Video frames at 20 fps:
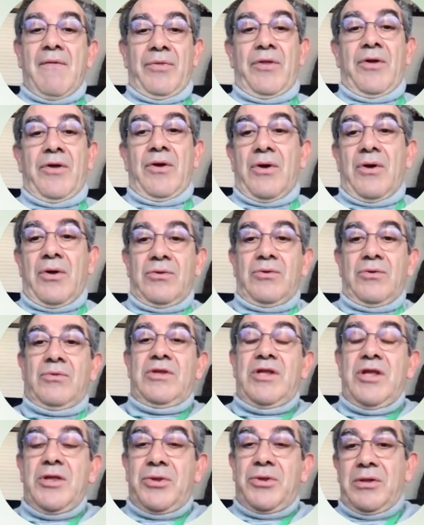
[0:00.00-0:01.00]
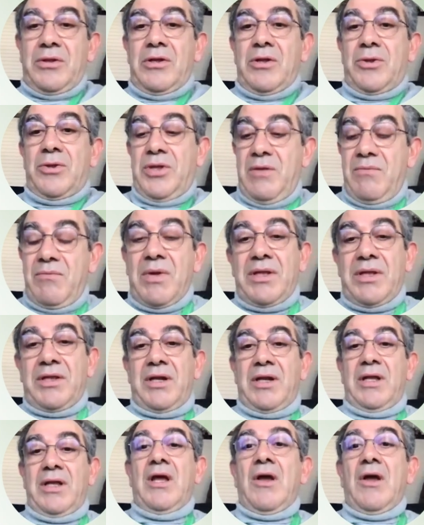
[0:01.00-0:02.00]
the
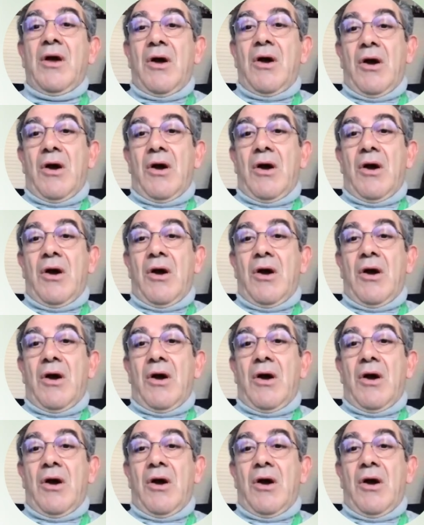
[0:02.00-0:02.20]
symmetry